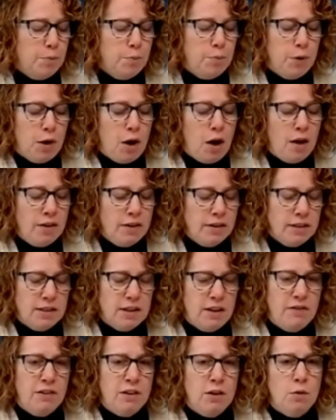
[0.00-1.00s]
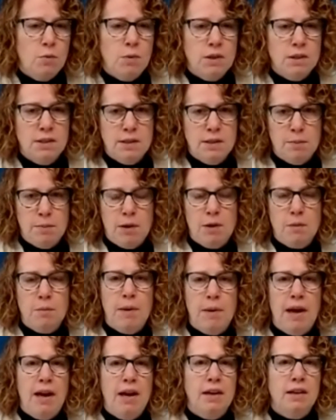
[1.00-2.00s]
Put all the stuff into one Ziploc
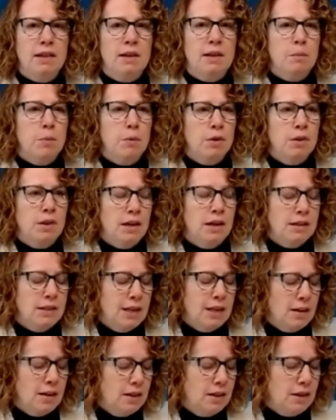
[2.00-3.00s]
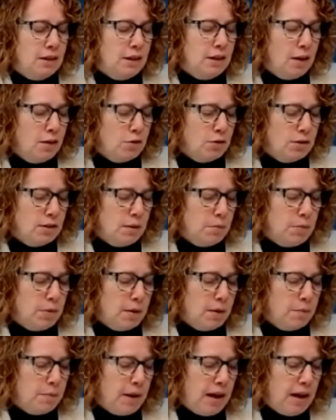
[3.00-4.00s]
bag, then put that down in another Ziploc